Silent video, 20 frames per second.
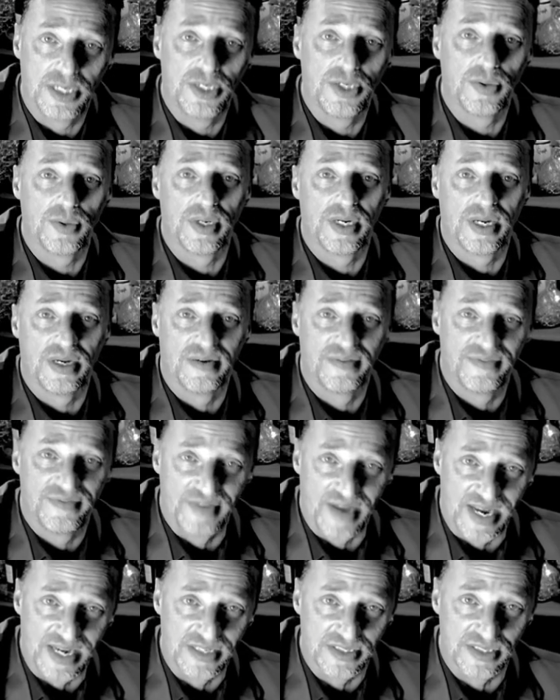you do it in
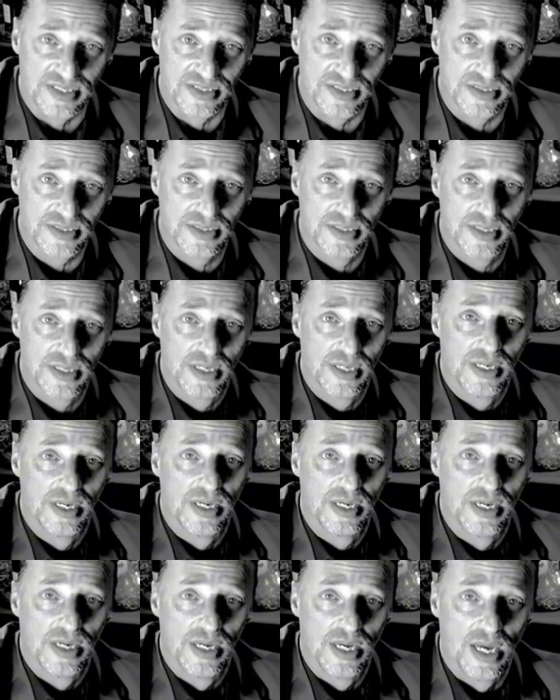phases."
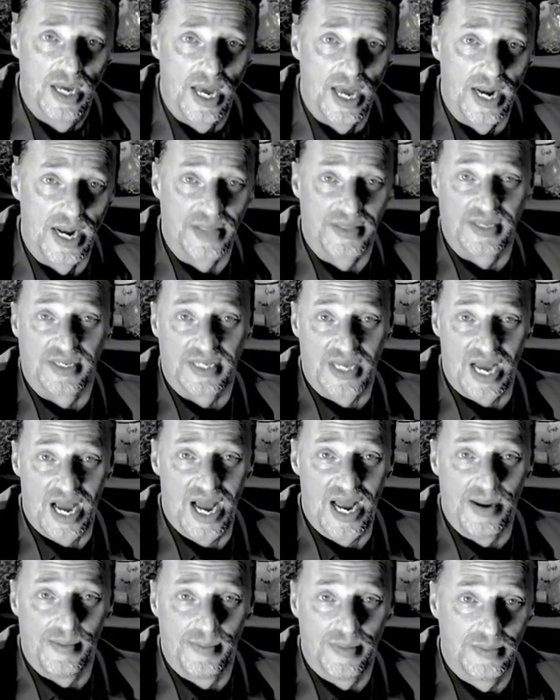And at the
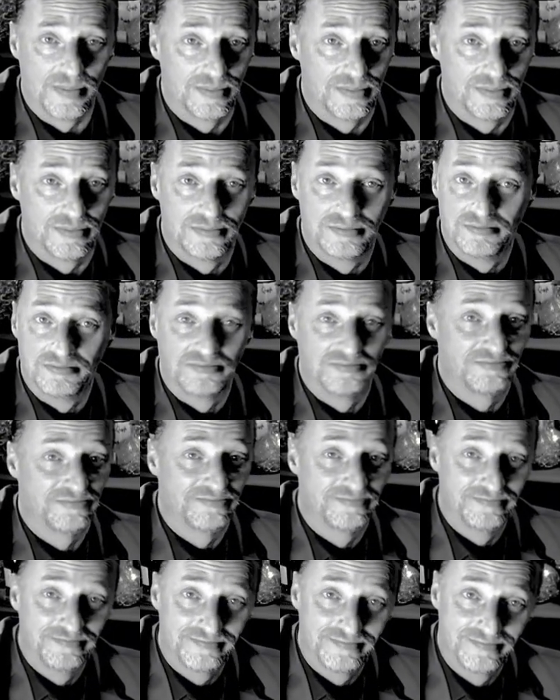time,
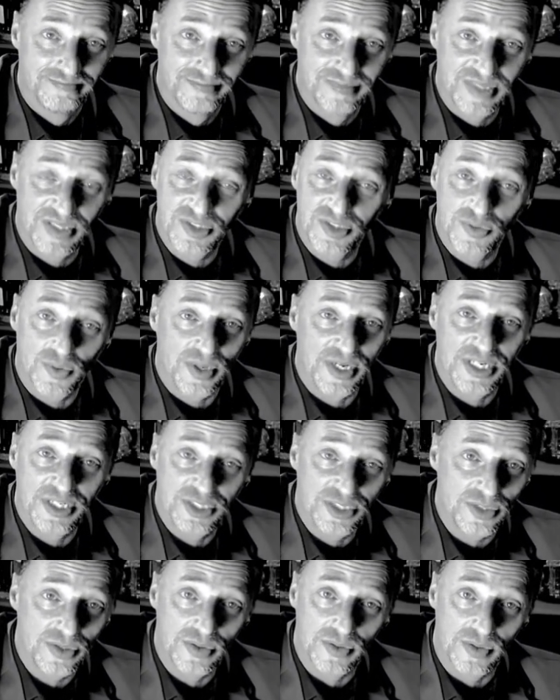I was
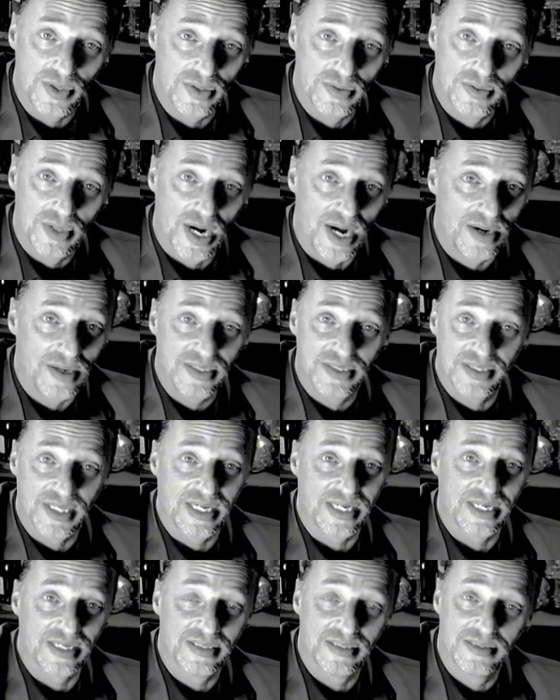22. I was
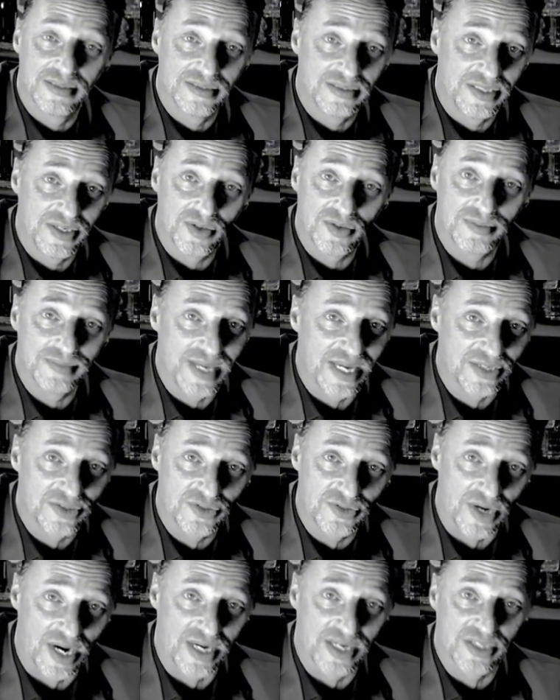thinking, the old
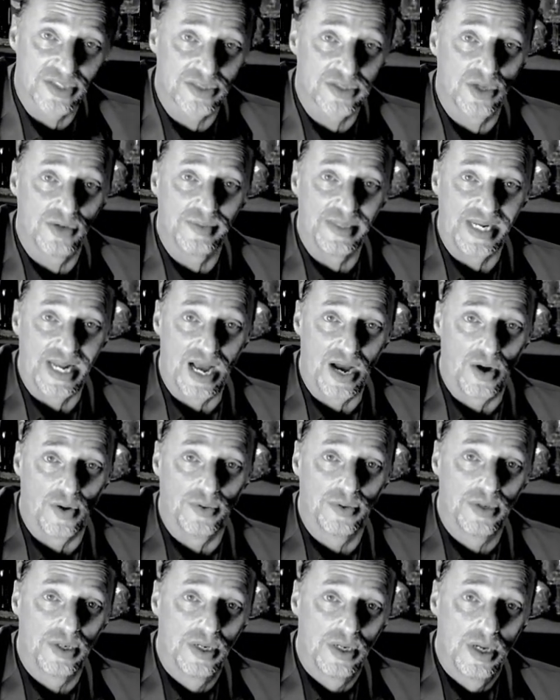man's trying to slow me down.
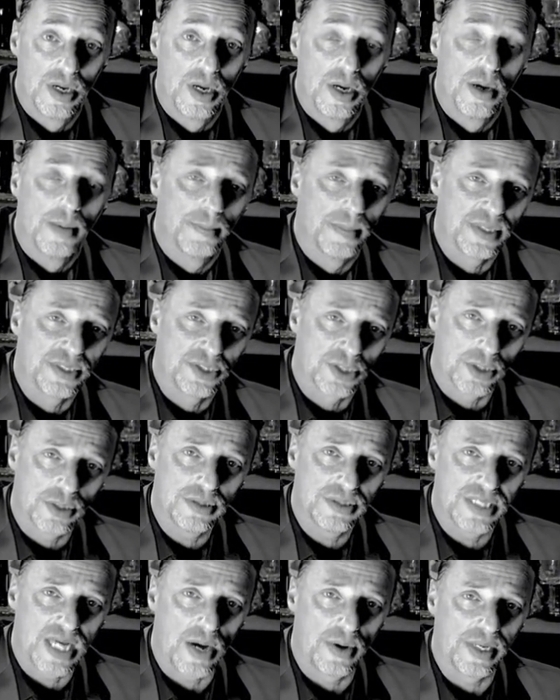But
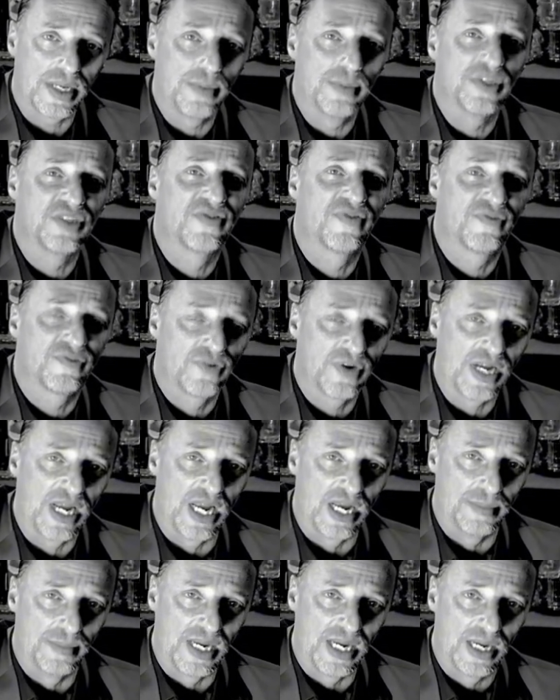turns out he was
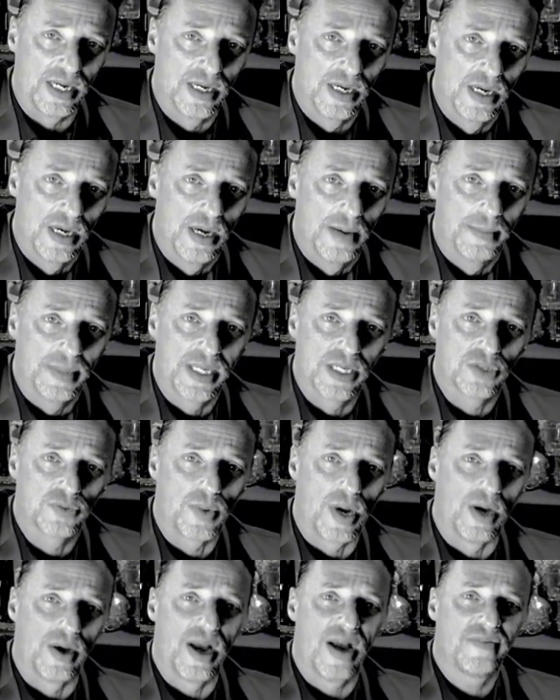freeing me, because
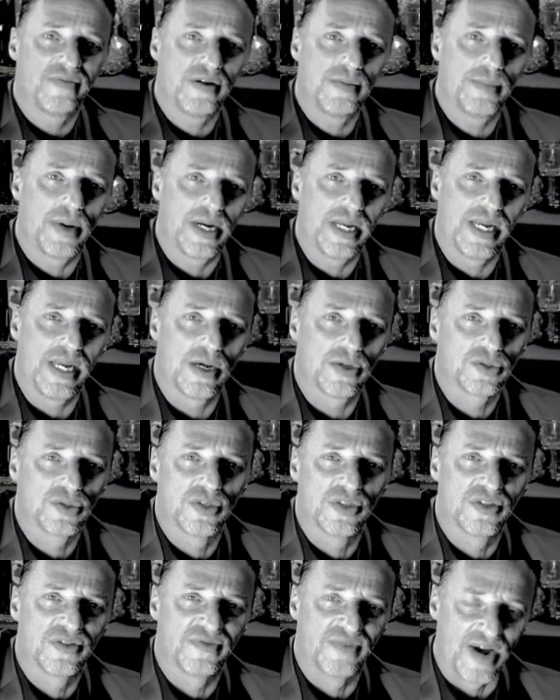while everybody else
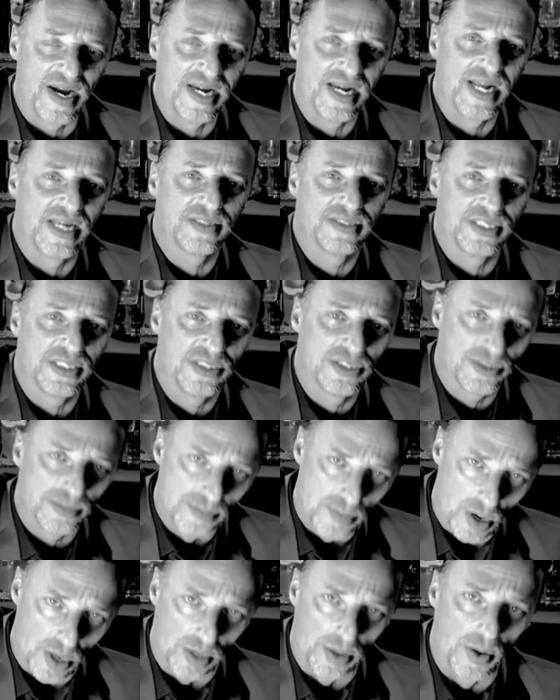was financing
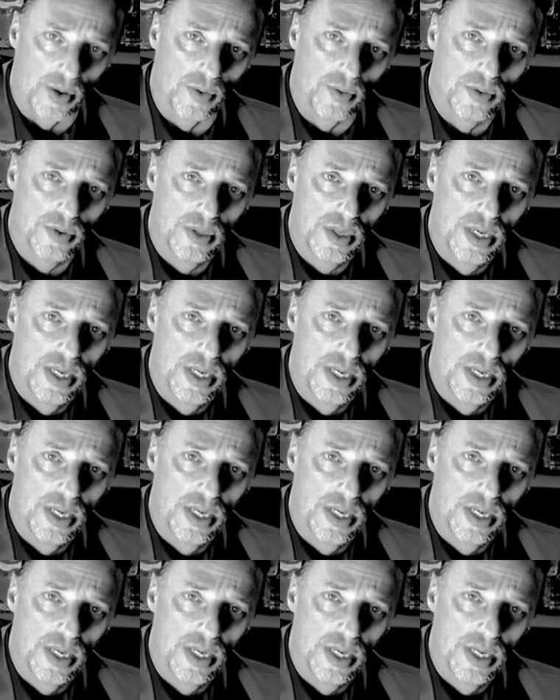tomorrow,